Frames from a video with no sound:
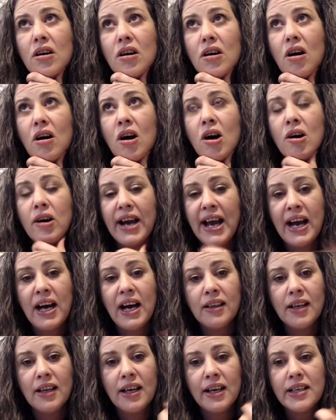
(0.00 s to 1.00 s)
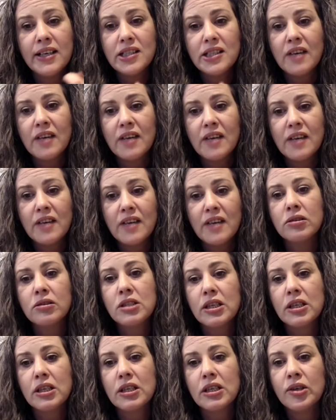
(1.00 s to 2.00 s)
our allies have called to
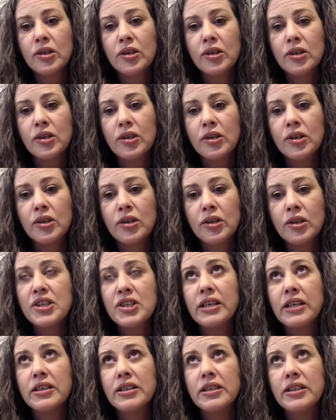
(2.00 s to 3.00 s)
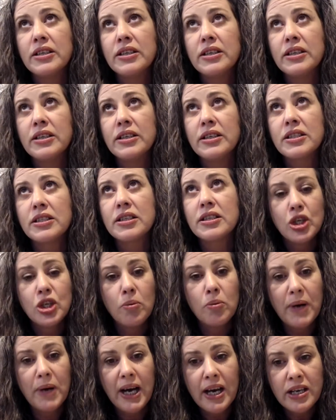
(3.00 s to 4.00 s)
congratulate Joe
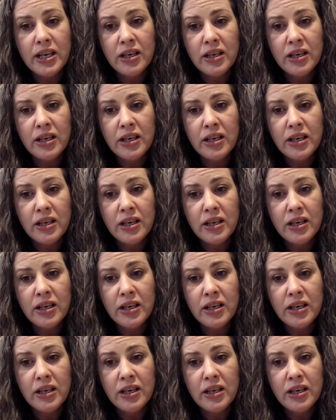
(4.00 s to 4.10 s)
Biden.